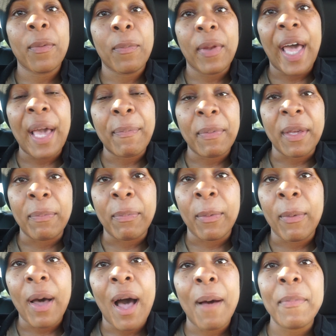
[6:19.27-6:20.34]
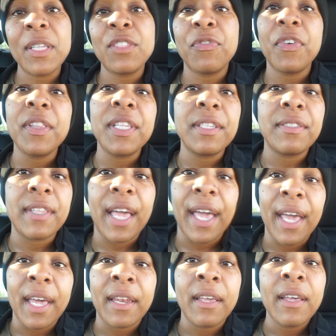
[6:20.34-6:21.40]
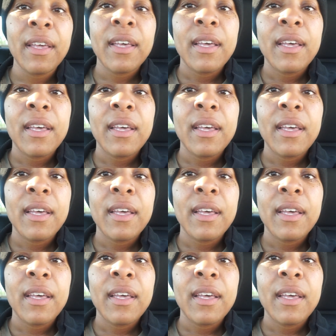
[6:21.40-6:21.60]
black people. It's really sad.